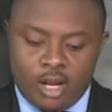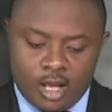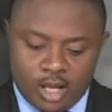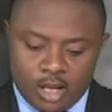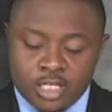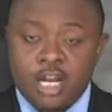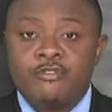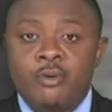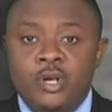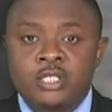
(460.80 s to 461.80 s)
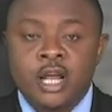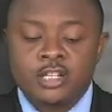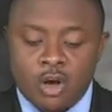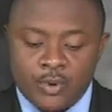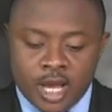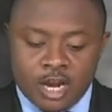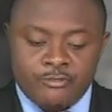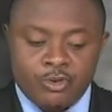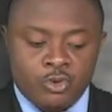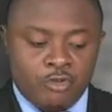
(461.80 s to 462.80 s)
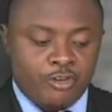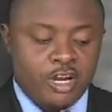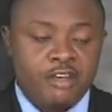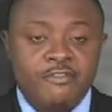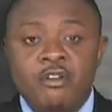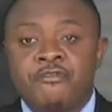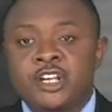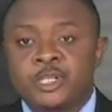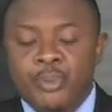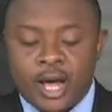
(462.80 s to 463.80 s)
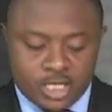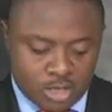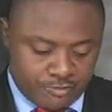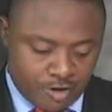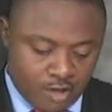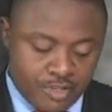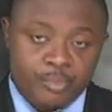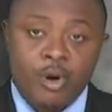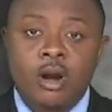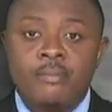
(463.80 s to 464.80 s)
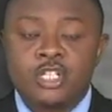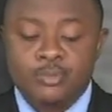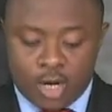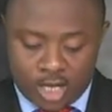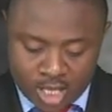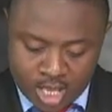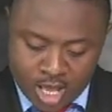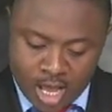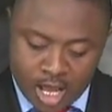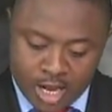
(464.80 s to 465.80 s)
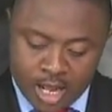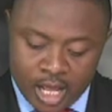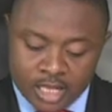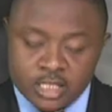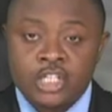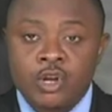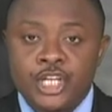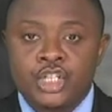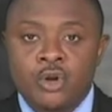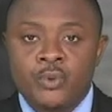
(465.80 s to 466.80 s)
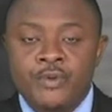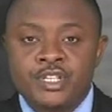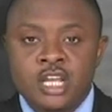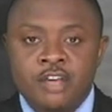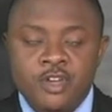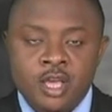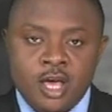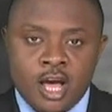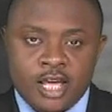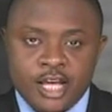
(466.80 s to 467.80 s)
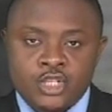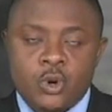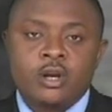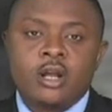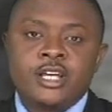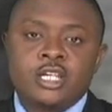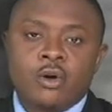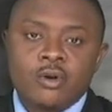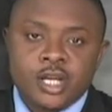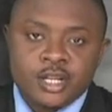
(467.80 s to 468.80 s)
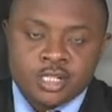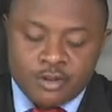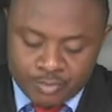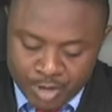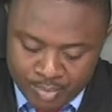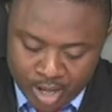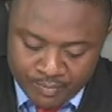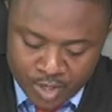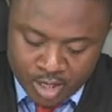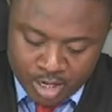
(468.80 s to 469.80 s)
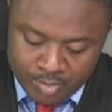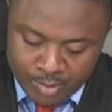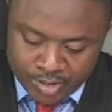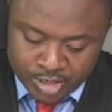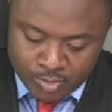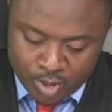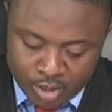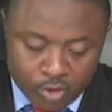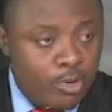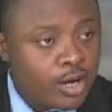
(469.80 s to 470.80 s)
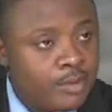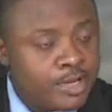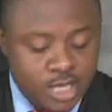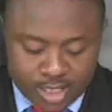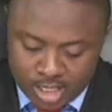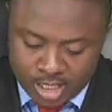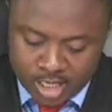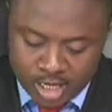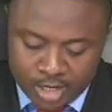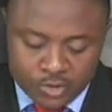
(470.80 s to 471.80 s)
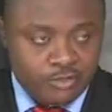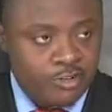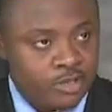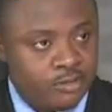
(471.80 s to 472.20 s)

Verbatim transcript: uh, televiewers, that's all we gathered for you for the very first part of uh, the program this morning. And as a tradition, we receive a guest to analyze the contents of the paper, the papers this morning. Good morning, Mister Killian uh, Nusufai.